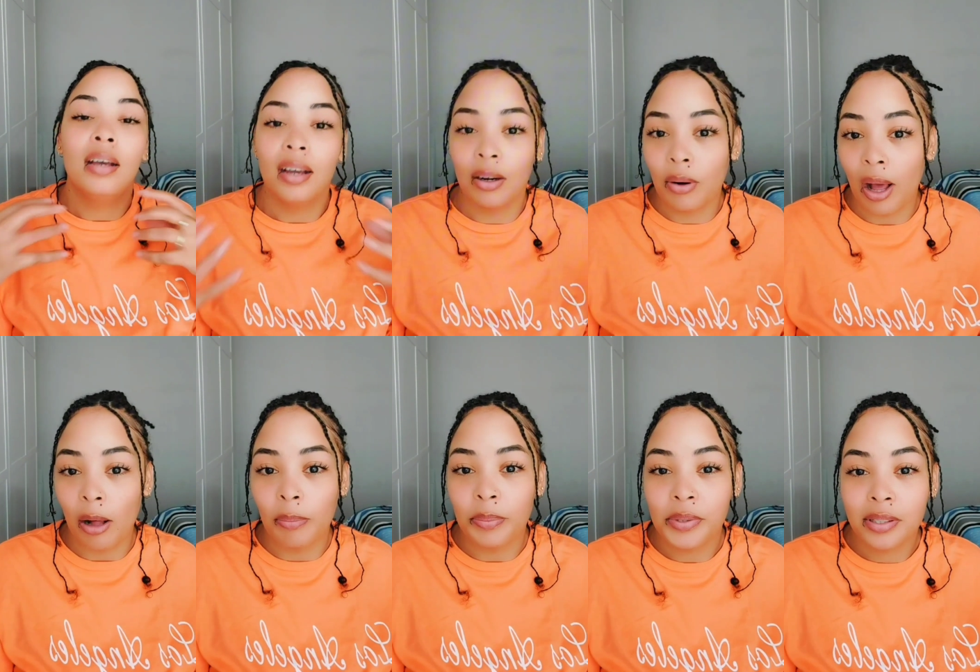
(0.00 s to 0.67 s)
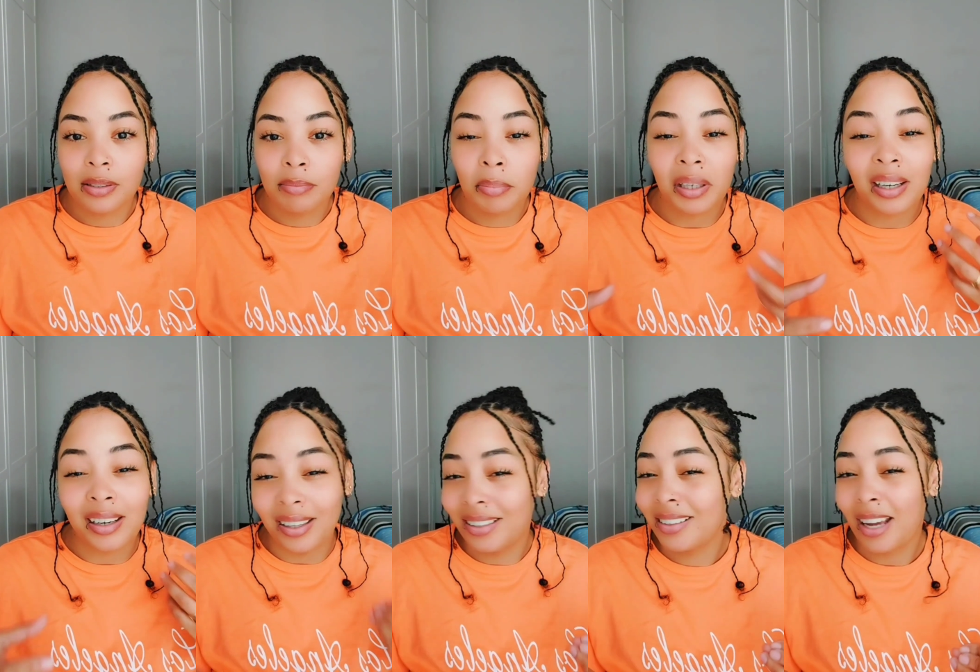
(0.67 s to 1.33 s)
It helps, but a
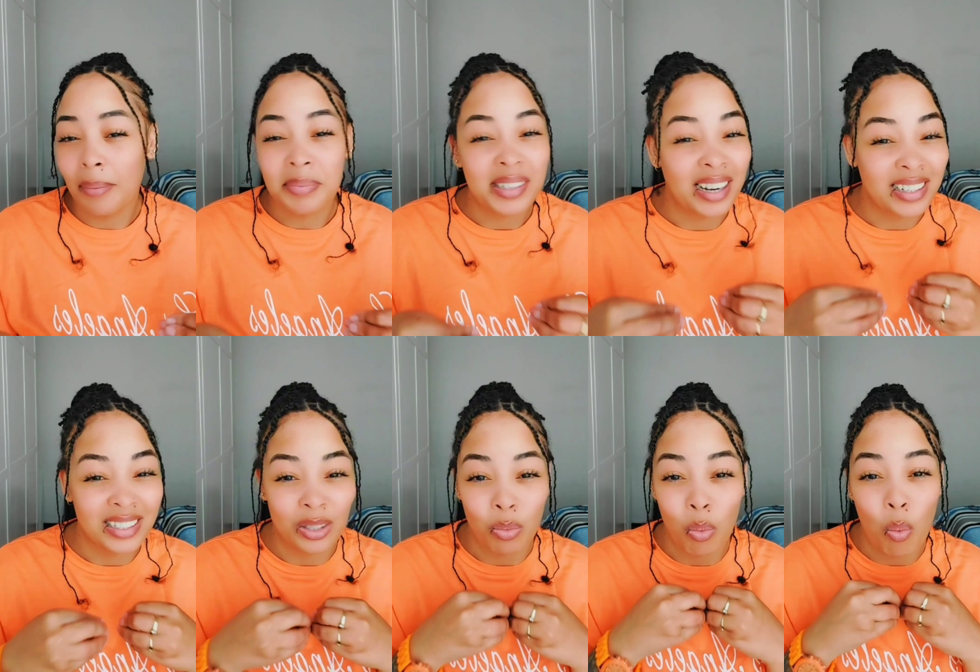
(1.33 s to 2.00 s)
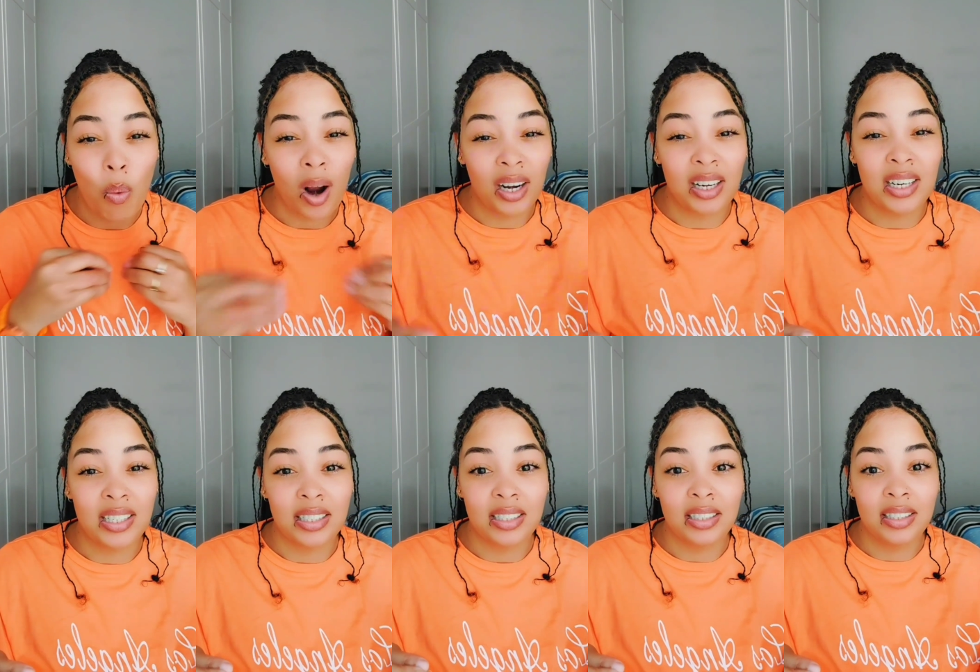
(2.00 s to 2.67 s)
heat cap does
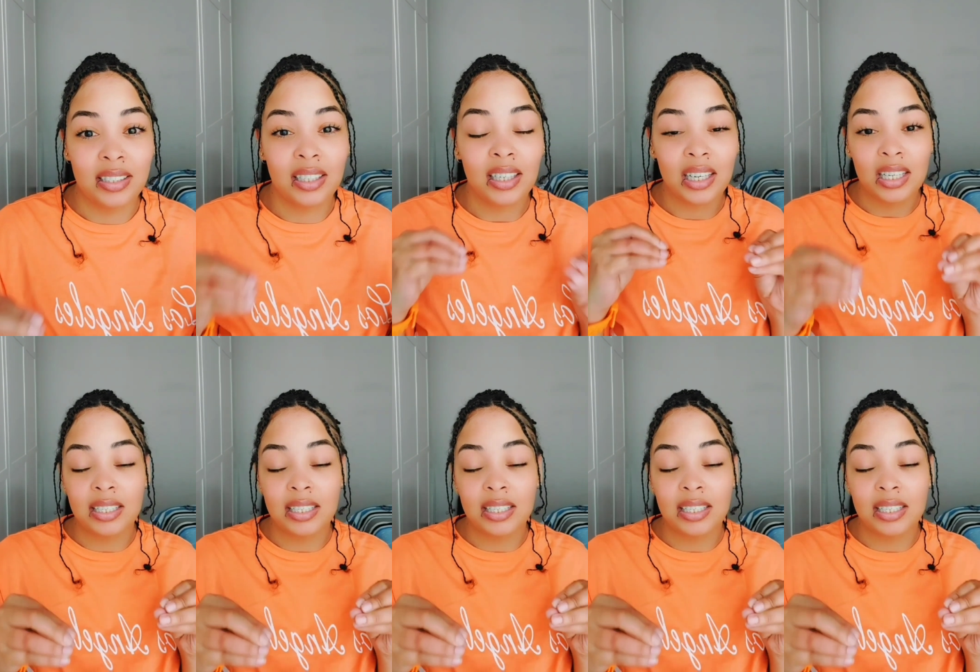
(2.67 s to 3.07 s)
wonders. It